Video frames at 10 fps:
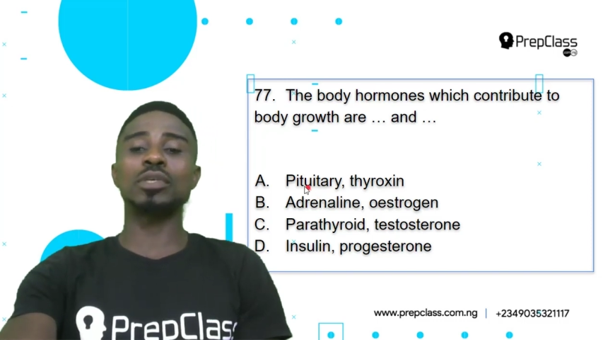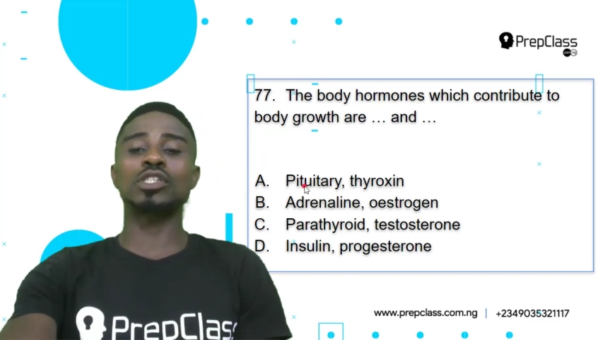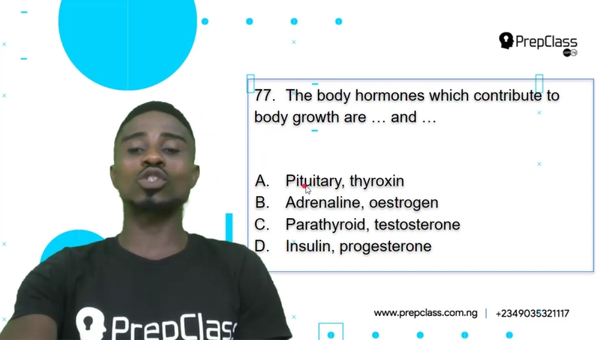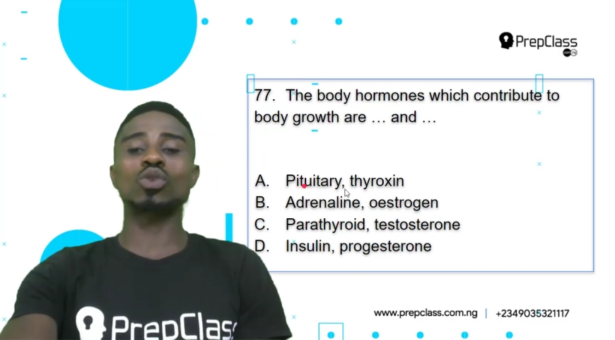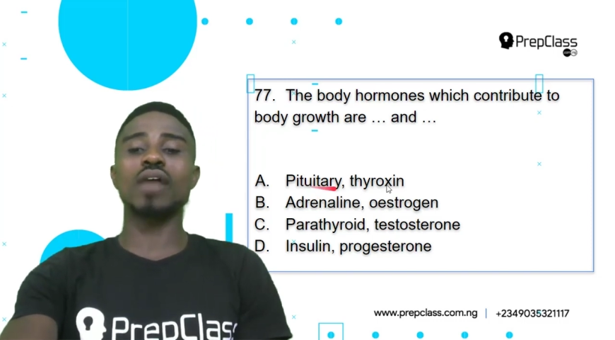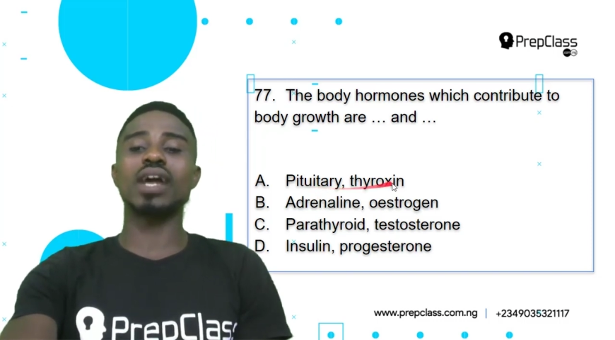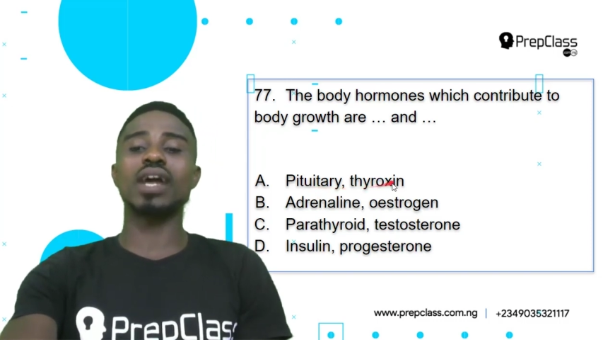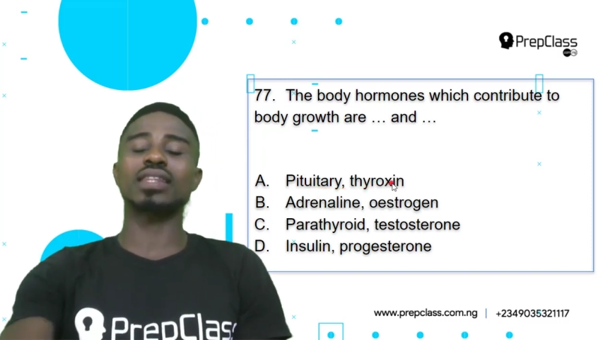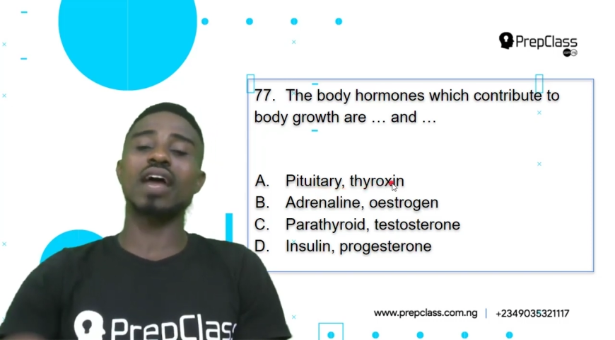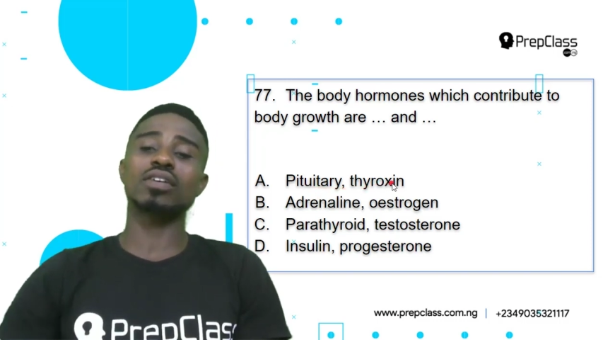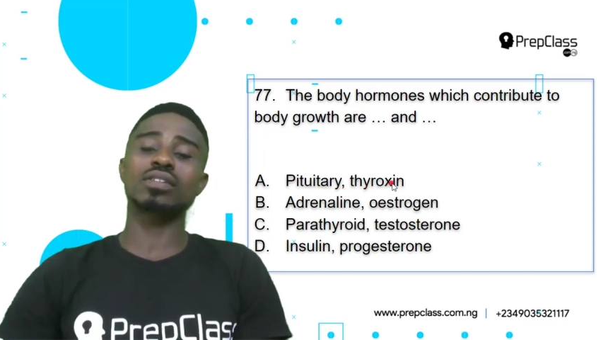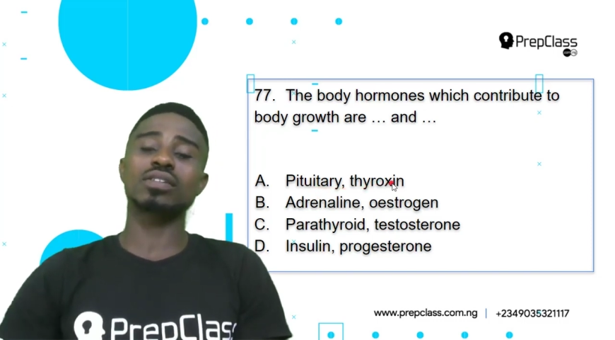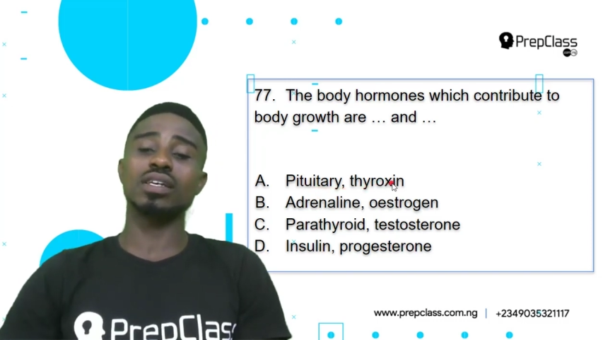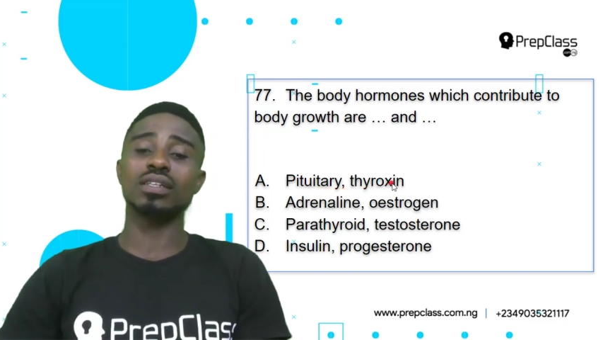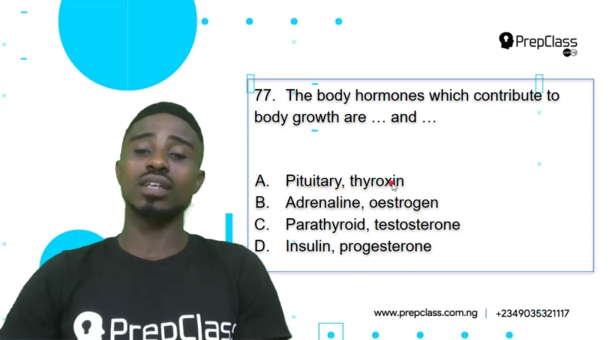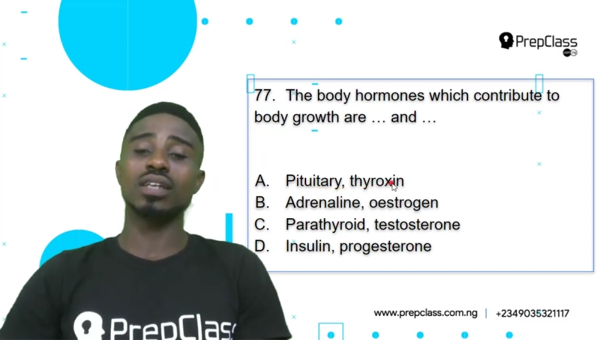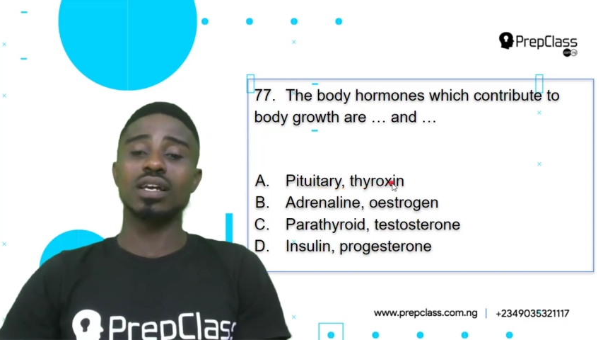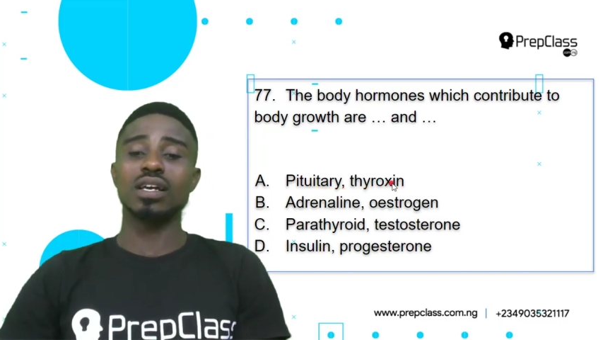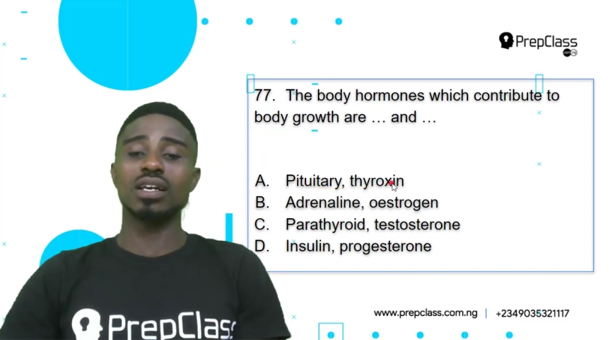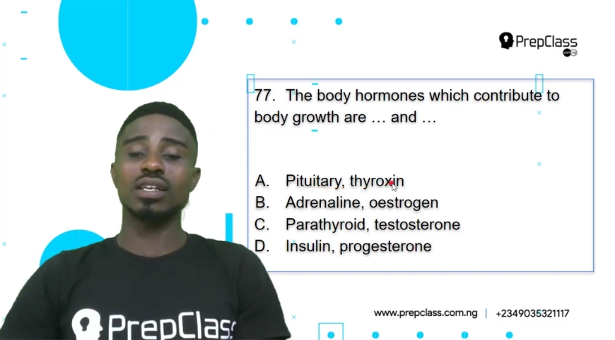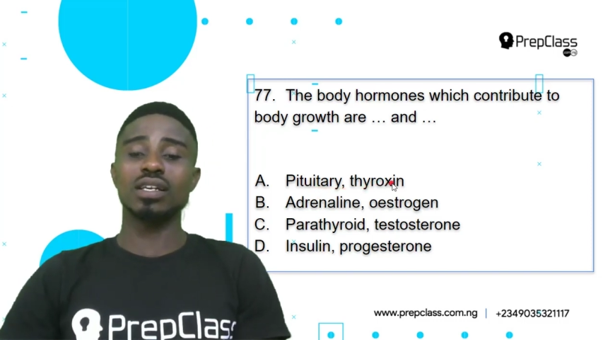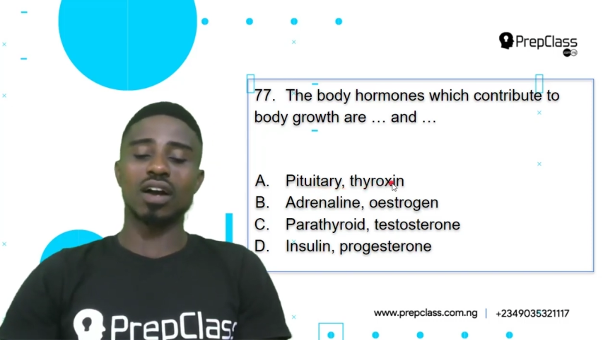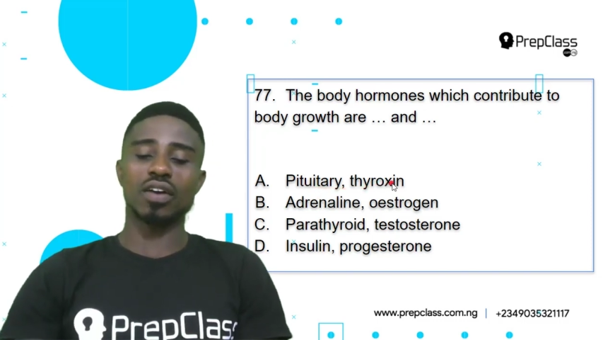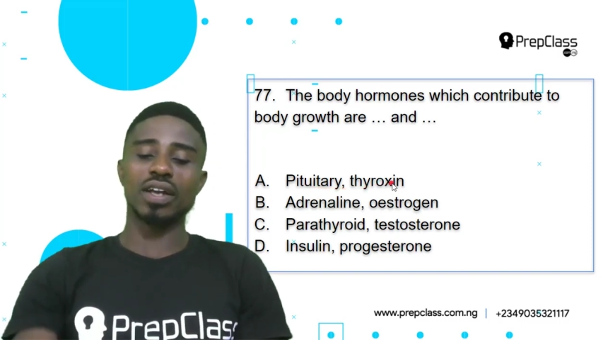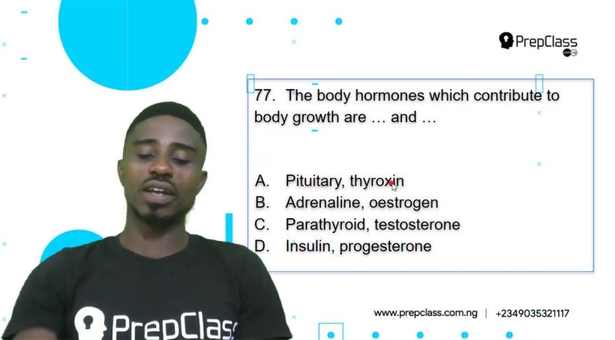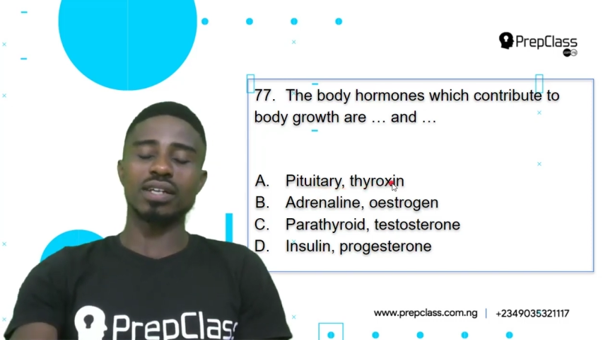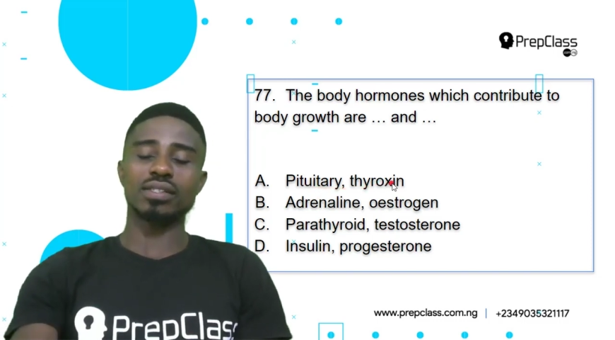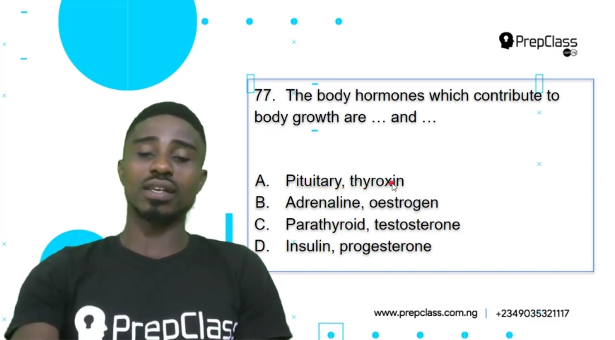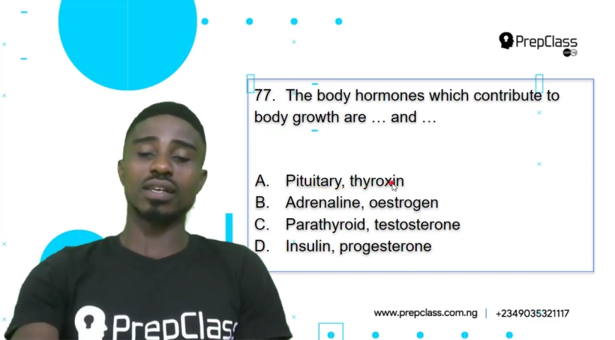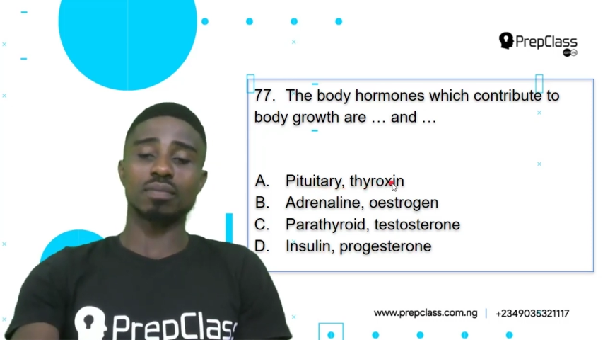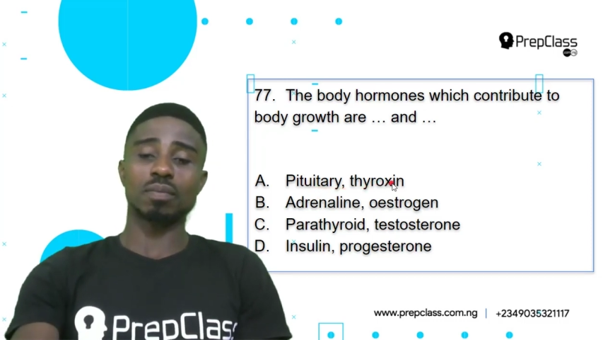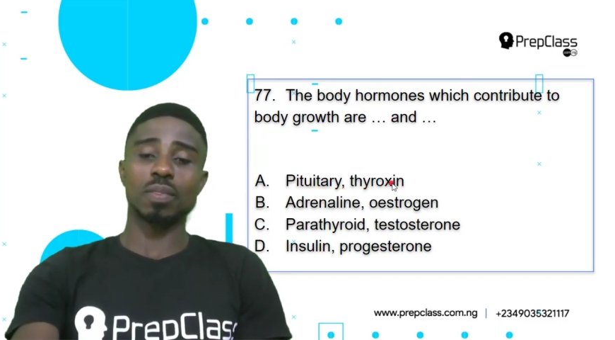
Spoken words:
pituitary and thyroxine is our correct answer.